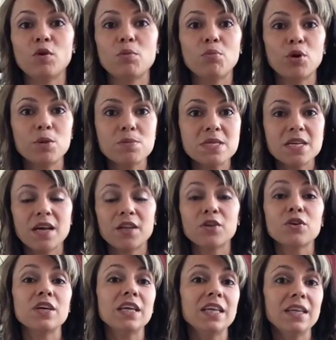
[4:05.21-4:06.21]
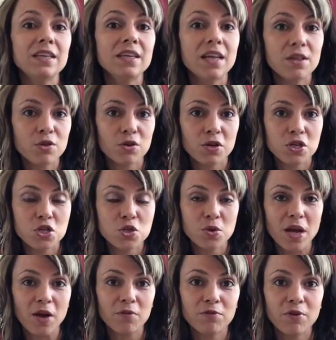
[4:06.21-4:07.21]
and put them together in a 32
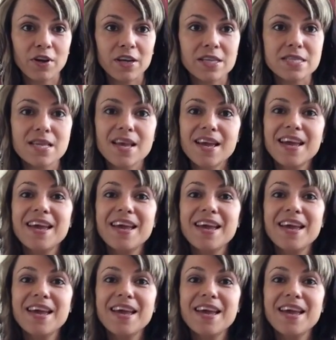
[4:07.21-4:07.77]
count phrase.